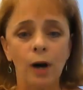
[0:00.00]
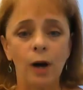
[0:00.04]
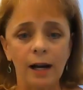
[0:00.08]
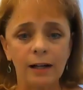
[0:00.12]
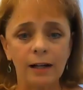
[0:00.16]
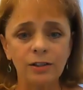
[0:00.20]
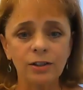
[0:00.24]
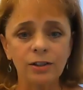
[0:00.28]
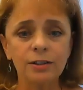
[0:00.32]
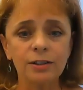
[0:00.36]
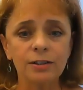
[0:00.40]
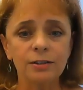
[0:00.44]
a
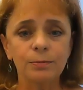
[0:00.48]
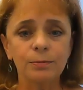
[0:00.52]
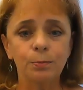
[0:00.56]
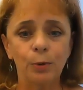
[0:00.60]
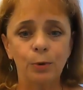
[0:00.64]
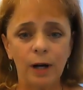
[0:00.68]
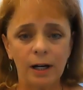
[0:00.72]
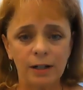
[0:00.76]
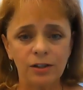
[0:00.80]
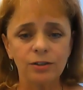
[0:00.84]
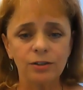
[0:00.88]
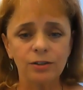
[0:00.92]
practice
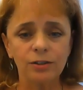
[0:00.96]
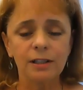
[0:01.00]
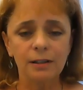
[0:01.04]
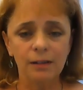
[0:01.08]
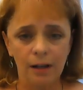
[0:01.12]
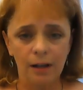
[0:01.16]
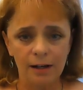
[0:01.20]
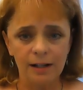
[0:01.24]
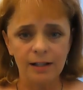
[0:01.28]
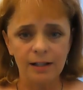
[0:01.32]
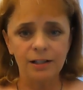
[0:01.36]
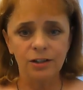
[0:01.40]
practicing
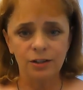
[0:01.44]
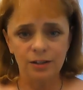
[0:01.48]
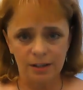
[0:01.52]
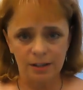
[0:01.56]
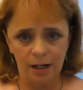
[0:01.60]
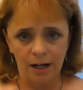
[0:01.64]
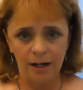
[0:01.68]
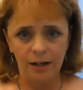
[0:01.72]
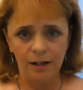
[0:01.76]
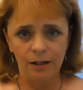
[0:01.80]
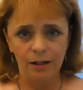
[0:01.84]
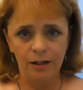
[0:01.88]
lighting
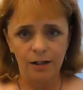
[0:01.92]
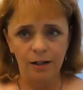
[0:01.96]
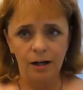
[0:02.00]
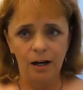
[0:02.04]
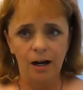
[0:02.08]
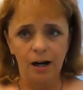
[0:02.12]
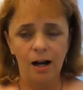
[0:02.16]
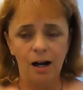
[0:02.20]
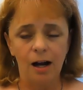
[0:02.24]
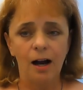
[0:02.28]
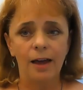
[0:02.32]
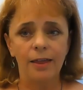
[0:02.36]
designer
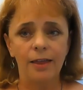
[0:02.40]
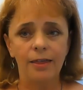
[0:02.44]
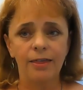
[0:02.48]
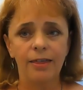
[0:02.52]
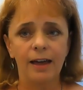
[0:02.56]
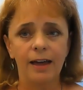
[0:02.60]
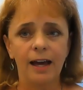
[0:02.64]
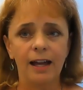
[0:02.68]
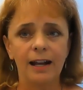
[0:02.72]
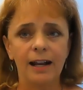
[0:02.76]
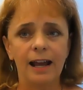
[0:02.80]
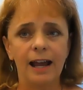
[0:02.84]

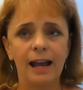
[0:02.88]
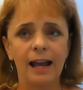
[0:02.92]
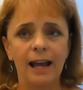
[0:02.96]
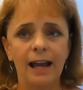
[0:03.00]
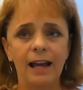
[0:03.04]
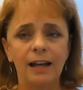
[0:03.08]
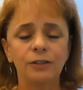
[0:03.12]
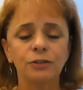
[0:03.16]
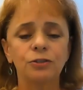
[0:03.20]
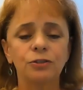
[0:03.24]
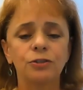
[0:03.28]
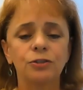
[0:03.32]
that
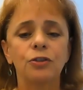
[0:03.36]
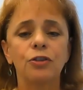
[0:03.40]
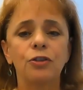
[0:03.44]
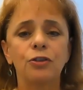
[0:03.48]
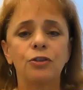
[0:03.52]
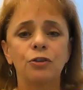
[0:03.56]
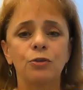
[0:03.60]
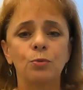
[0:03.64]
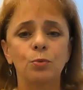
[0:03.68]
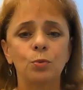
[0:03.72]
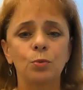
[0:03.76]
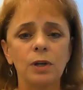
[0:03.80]
has
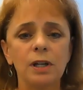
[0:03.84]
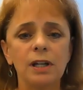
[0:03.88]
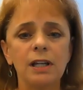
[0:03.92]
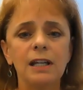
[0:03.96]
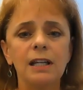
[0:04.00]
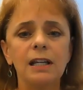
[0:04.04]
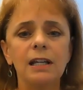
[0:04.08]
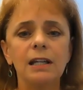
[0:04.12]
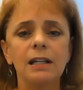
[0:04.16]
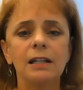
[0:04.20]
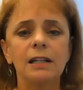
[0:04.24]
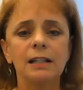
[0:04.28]

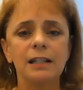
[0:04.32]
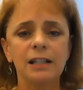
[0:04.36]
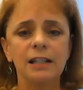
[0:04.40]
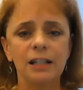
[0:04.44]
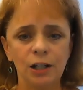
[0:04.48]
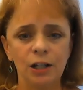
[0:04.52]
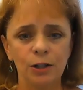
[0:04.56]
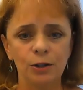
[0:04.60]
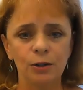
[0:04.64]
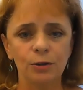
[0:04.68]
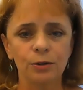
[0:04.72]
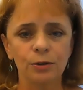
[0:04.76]
three
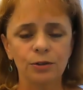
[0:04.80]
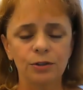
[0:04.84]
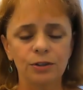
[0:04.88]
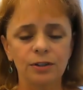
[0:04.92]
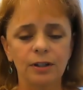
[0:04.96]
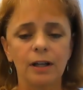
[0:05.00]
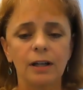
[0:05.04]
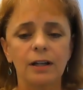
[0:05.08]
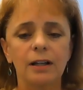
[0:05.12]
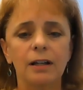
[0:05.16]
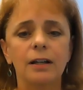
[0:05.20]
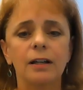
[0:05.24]

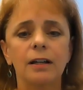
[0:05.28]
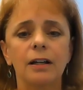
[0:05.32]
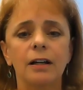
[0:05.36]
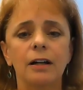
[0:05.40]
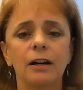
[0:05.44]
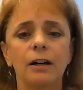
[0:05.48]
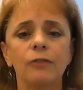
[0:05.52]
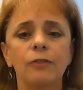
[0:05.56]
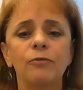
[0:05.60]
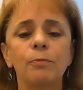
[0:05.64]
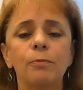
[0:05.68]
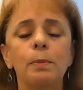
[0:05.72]
years
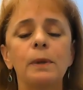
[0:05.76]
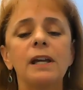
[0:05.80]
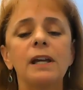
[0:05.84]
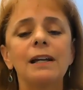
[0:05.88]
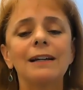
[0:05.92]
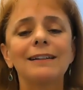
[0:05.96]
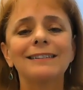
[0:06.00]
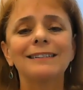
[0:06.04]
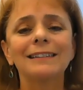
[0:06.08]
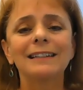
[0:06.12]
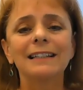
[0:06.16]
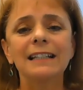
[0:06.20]
of being
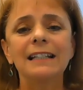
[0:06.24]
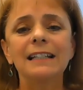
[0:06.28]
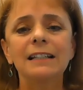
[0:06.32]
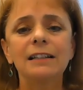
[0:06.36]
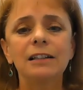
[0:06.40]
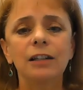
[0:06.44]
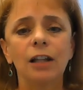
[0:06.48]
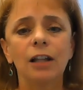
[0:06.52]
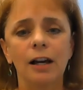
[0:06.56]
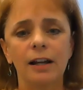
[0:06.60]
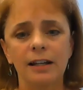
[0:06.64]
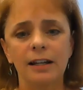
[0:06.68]
a lead
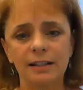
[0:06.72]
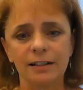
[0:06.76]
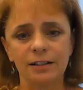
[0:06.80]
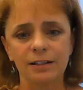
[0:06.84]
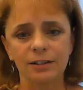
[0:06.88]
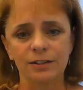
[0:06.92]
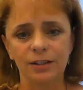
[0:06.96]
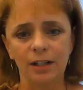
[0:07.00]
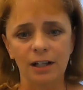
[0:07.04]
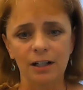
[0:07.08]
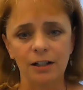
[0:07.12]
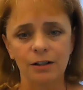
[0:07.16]
lighting
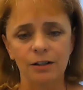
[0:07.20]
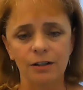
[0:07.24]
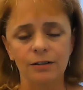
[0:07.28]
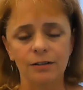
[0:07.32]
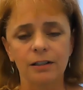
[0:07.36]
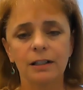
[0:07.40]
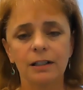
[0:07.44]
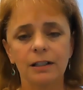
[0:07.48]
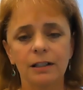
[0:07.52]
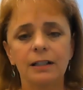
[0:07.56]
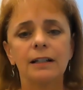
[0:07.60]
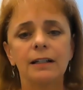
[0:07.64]
designer
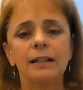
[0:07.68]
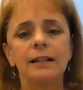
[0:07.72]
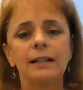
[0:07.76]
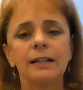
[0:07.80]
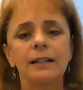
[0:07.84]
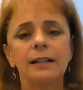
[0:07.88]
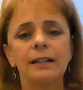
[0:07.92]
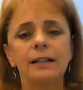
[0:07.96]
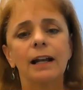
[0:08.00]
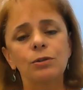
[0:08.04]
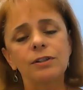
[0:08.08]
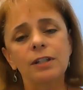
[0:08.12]

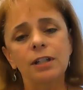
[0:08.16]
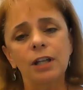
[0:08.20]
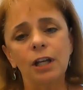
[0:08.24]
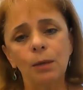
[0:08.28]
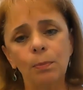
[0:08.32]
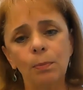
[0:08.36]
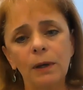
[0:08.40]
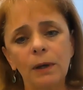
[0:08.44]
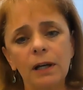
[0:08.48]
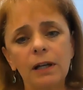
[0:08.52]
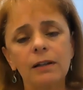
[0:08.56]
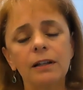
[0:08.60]
now,
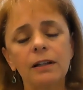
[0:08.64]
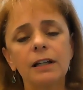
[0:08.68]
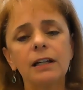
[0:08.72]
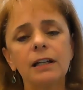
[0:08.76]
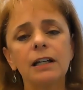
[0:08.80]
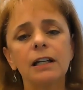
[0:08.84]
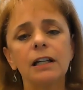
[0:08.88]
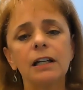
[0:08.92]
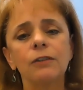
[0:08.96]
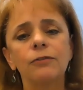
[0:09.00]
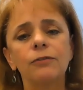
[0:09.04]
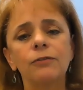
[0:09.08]

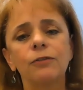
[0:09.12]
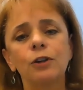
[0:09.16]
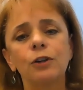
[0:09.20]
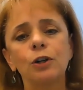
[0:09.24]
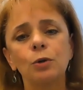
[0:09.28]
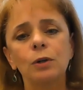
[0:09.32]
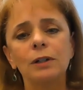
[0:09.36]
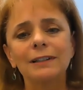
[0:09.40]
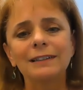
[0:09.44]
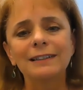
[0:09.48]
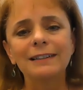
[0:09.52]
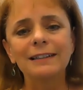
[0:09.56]
typically, if
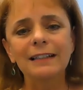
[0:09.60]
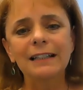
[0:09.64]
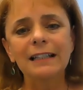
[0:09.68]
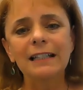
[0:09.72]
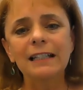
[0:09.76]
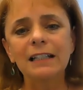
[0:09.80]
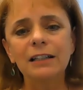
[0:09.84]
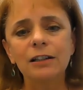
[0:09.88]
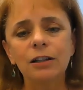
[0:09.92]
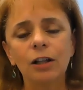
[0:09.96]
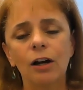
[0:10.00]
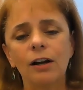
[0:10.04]
you're a
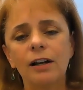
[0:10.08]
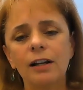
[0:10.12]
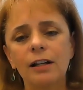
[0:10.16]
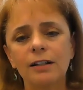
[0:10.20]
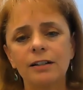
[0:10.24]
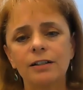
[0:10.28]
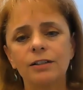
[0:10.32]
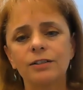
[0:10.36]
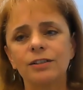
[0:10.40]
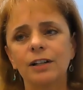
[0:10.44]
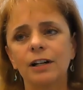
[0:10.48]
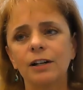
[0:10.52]
lead
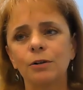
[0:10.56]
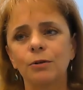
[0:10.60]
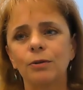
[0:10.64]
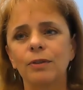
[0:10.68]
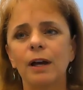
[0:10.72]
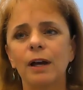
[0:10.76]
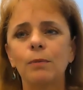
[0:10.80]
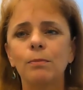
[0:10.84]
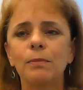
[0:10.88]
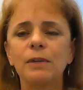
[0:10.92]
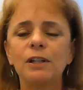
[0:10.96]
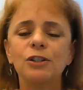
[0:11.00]
lighting
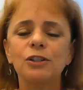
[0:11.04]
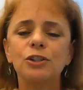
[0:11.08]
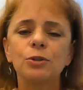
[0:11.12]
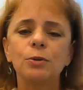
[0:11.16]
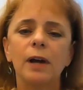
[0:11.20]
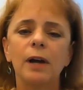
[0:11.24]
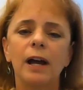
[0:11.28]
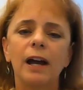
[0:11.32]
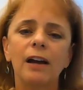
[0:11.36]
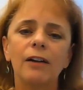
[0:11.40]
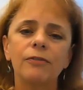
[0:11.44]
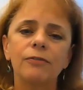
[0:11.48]
designer, that means
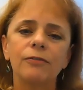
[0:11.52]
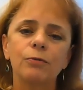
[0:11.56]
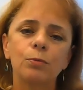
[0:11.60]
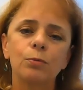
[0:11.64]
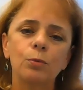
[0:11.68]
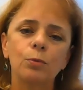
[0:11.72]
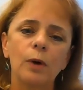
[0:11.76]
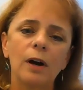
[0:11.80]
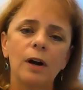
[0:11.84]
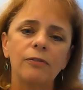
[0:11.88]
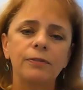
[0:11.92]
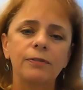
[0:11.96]
you have
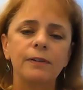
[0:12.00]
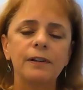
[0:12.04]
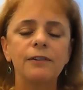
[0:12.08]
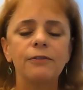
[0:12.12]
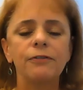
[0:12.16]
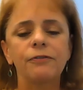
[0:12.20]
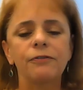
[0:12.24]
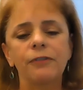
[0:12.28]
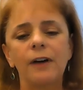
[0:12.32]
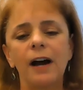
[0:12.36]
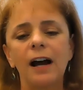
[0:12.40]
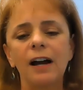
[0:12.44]

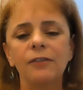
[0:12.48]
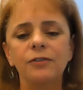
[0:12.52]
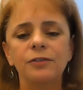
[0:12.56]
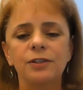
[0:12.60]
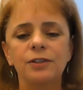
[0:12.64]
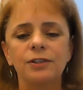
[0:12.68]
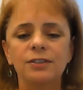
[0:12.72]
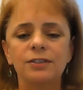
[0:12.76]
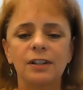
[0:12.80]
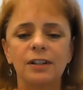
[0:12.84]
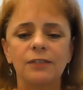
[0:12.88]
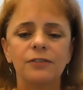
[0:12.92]
roughly five
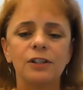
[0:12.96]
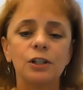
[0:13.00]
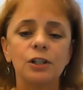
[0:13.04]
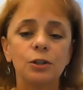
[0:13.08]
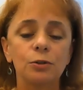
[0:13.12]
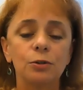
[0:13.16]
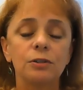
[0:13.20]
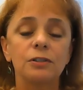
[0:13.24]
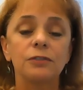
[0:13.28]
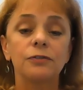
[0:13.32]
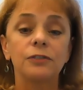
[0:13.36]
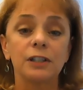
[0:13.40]
to seven
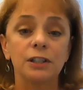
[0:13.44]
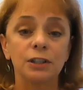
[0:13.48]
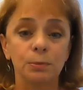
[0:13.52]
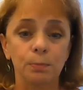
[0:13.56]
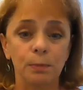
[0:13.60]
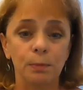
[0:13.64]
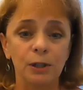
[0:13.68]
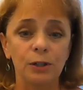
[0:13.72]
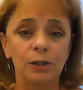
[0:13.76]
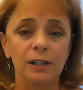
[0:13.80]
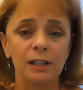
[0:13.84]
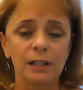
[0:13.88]
years of
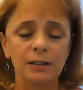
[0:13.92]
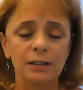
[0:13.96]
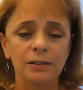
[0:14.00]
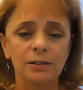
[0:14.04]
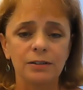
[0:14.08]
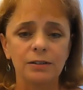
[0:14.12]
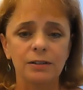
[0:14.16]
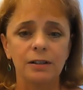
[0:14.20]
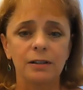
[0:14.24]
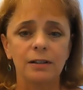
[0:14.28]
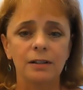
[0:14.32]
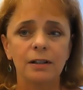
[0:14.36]

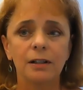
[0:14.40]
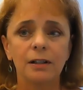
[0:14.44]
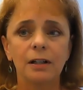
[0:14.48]
experience.